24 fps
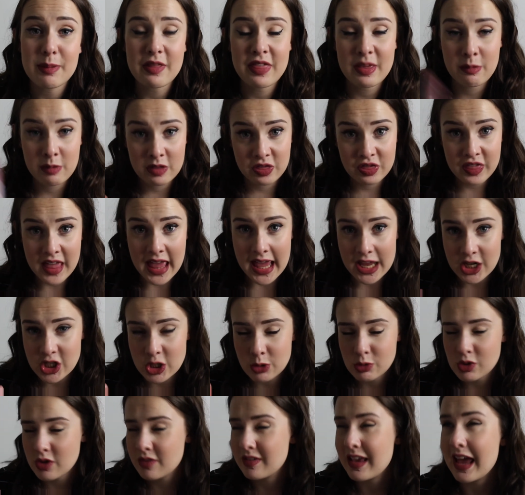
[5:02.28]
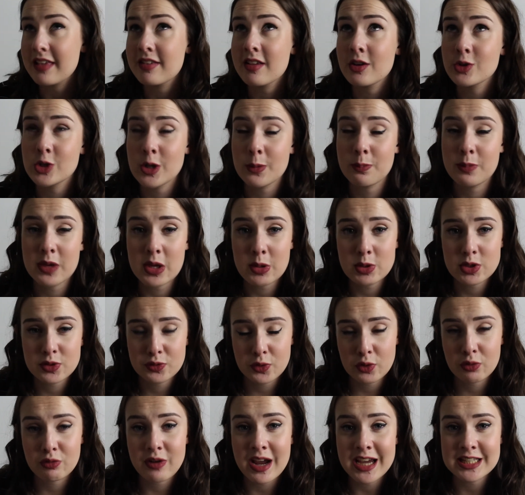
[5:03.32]
But I think with this you just get such a
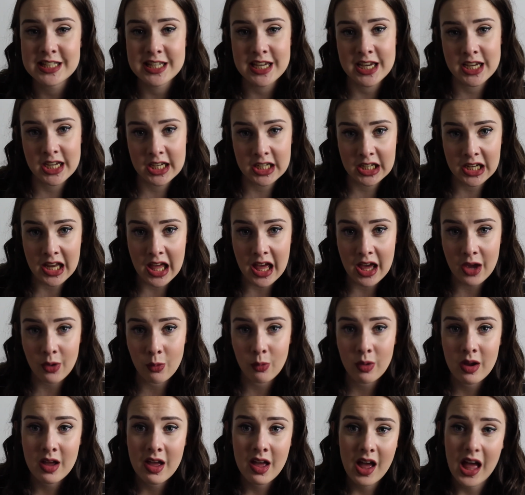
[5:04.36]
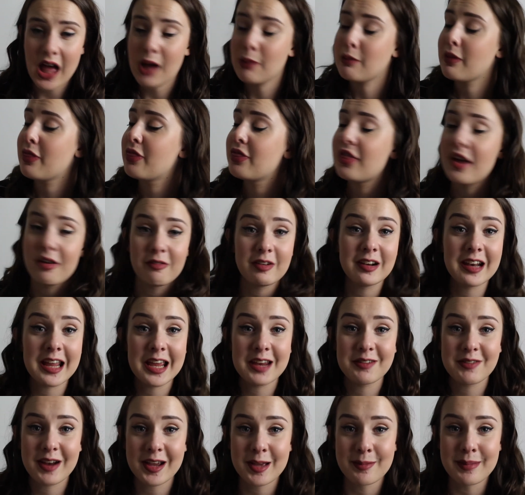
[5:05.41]
beautiful radiant glow. I would
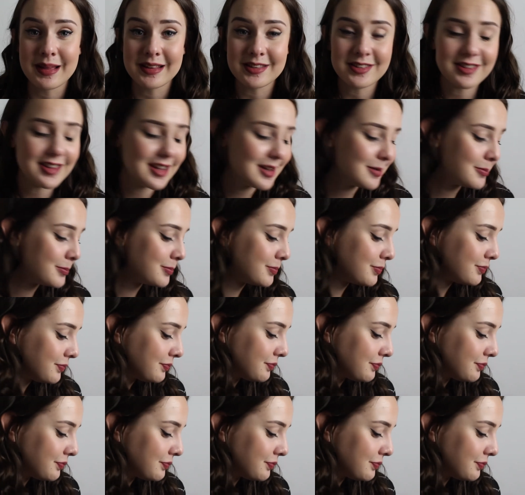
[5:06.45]
thoroughly recommend it.